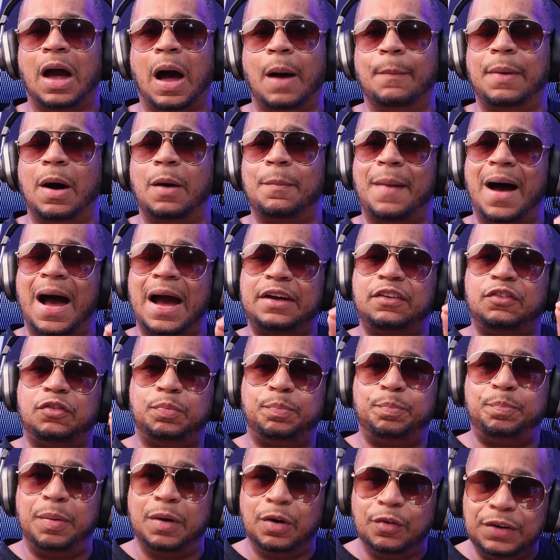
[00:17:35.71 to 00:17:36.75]
about my
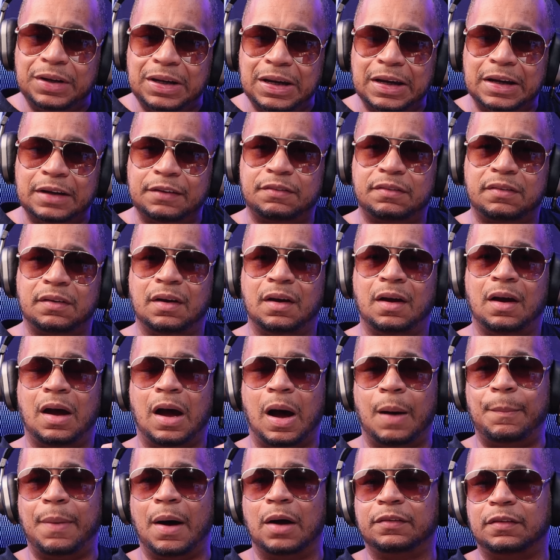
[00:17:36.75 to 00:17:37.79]
experience
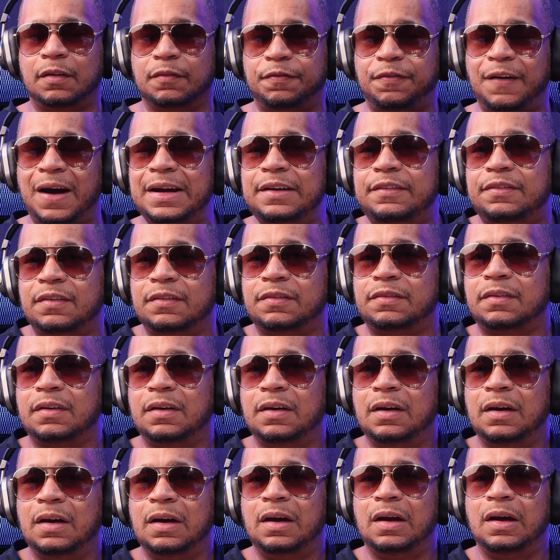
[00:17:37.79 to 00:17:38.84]
about devices.
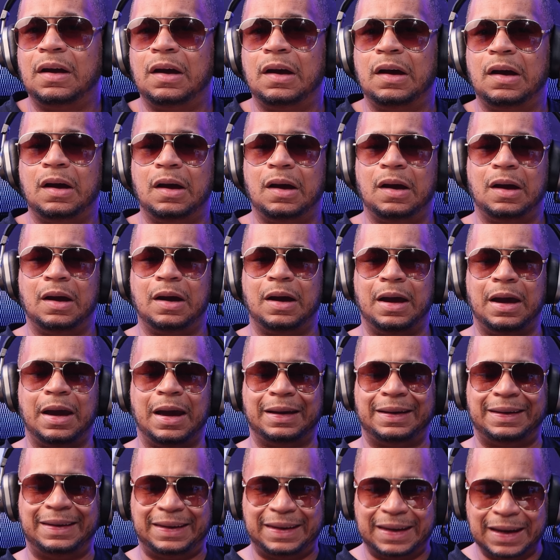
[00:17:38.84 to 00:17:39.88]

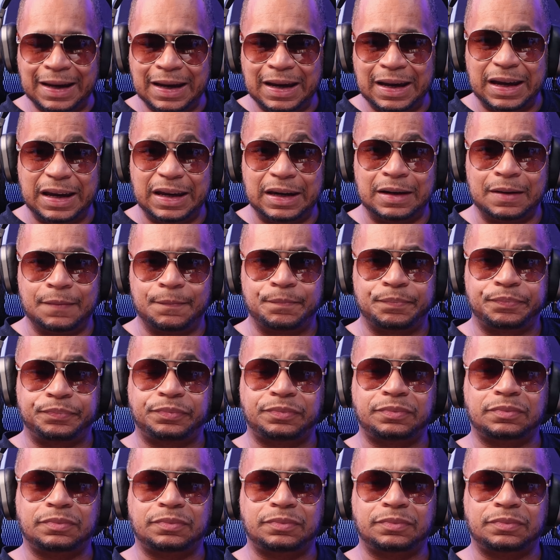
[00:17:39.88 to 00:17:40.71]
Again,